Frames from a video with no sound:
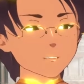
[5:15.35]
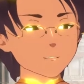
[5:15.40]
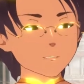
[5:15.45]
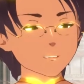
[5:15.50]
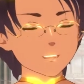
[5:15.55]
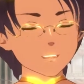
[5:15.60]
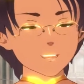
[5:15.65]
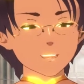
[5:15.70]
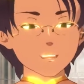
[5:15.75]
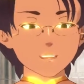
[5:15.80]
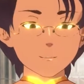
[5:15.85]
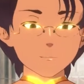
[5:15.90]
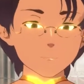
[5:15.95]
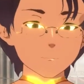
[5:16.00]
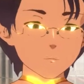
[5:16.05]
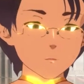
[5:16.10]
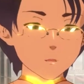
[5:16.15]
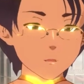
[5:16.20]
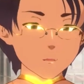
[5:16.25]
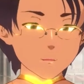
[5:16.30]
feeling
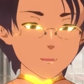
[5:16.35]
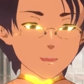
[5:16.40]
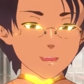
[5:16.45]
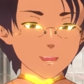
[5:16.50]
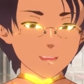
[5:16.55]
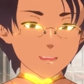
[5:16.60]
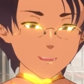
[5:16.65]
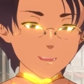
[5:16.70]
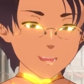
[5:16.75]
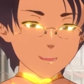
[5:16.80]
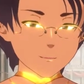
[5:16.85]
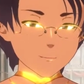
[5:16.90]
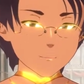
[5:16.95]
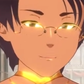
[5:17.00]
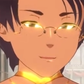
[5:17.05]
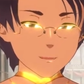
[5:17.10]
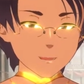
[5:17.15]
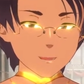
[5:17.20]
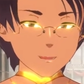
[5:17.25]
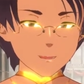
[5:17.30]
demoralized after
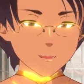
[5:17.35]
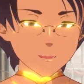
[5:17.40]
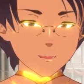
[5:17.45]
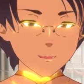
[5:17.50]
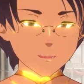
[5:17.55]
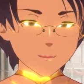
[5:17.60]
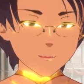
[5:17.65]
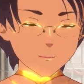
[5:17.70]
they